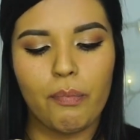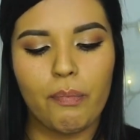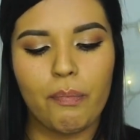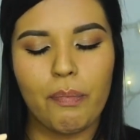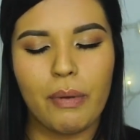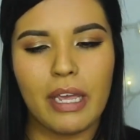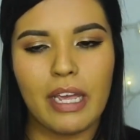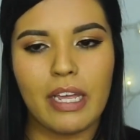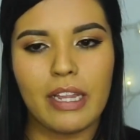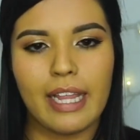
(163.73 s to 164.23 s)

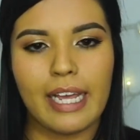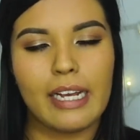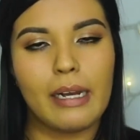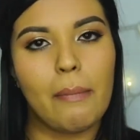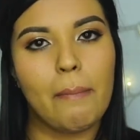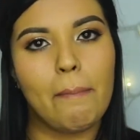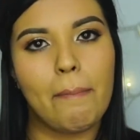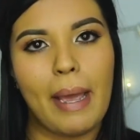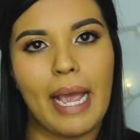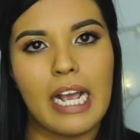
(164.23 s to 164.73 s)
be like
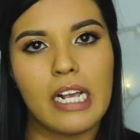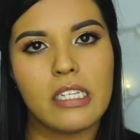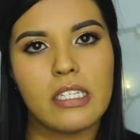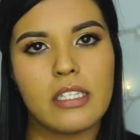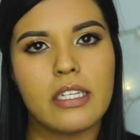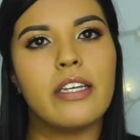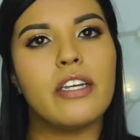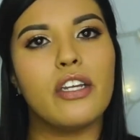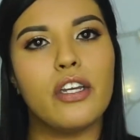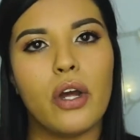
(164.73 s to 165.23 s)
a base.
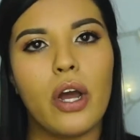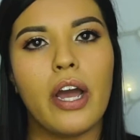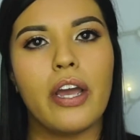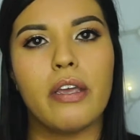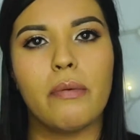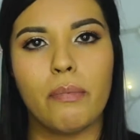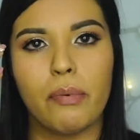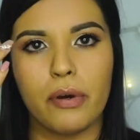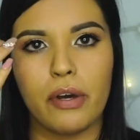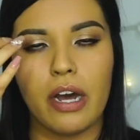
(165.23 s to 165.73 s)
Like, you know how
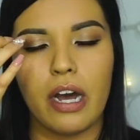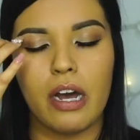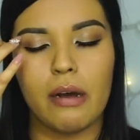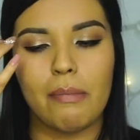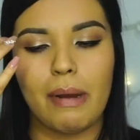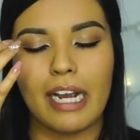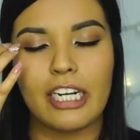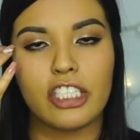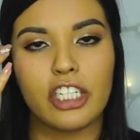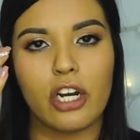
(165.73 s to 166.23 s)
you put
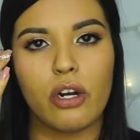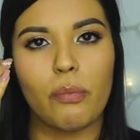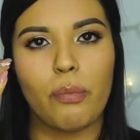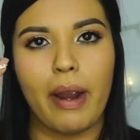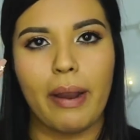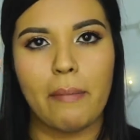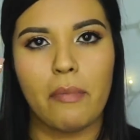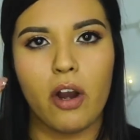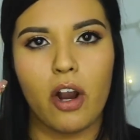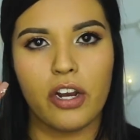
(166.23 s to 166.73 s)
eyeshadow
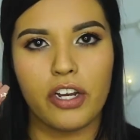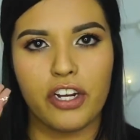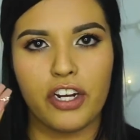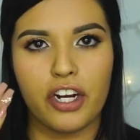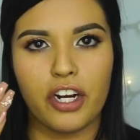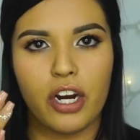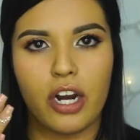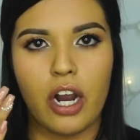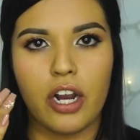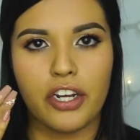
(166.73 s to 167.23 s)
primer on
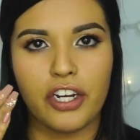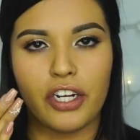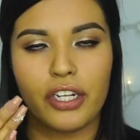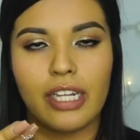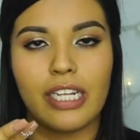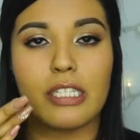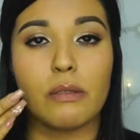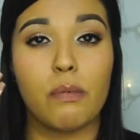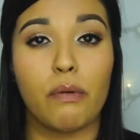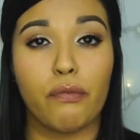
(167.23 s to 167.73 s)
your
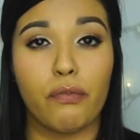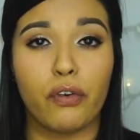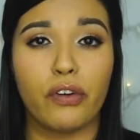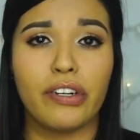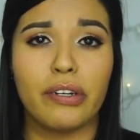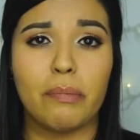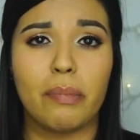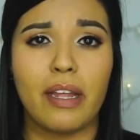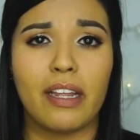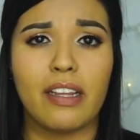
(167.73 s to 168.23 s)
lids before
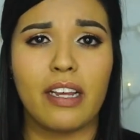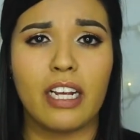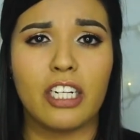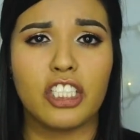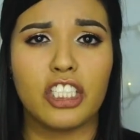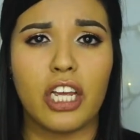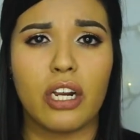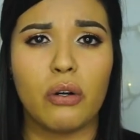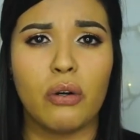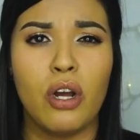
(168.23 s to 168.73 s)
you apply the
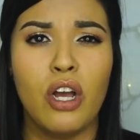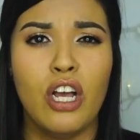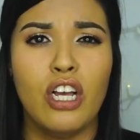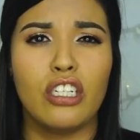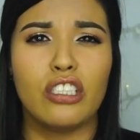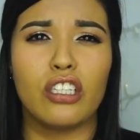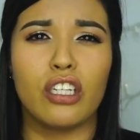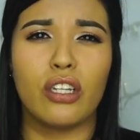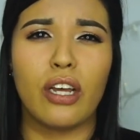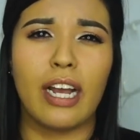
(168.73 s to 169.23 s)
eyeshadow,
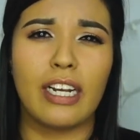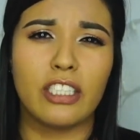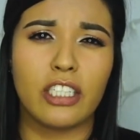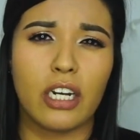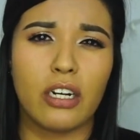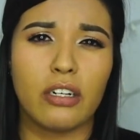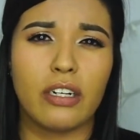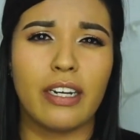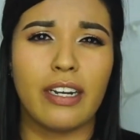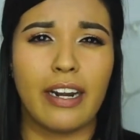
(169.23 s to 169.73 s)
so the
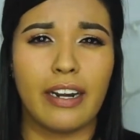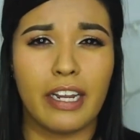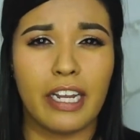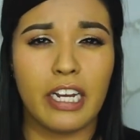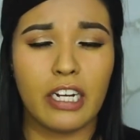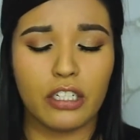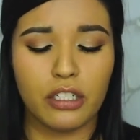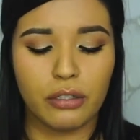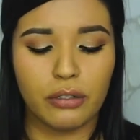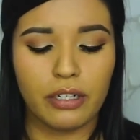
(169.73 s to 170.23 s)
eyeshadow could
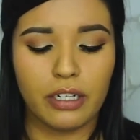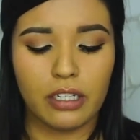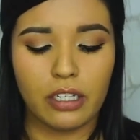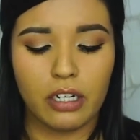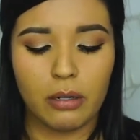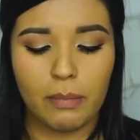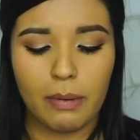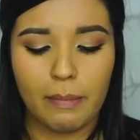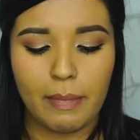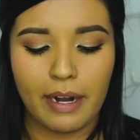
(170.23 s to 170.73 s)
adhere to it a
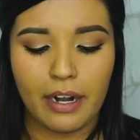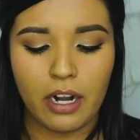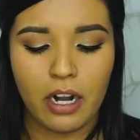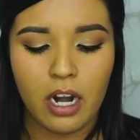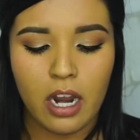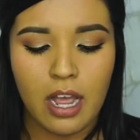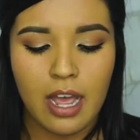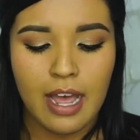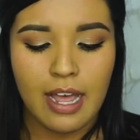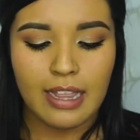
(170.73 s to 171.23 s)
little bit
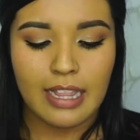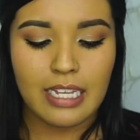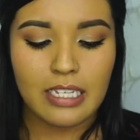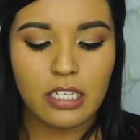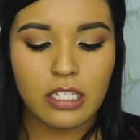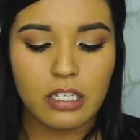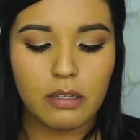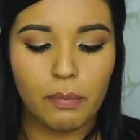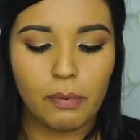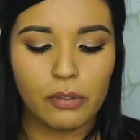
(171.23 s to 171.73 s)
better. This
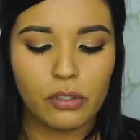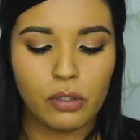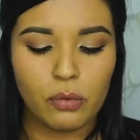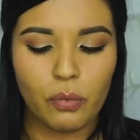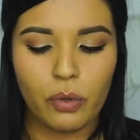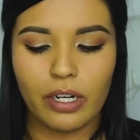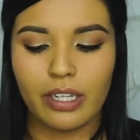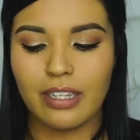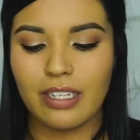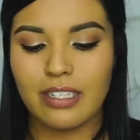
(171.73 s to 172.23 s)
is supposed to
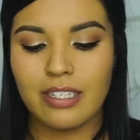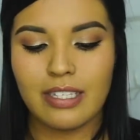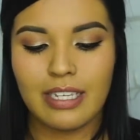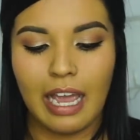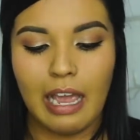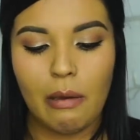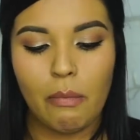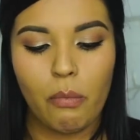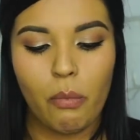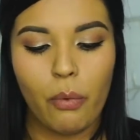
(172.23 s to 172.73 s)
work the
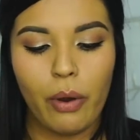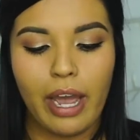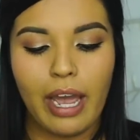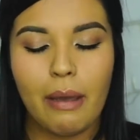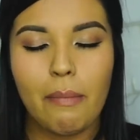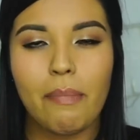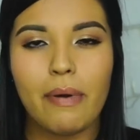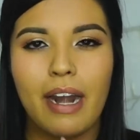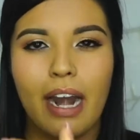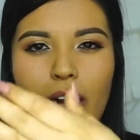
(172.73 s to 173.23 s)
same
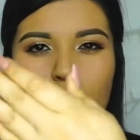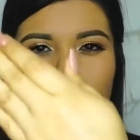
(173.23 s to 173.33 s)
way, but I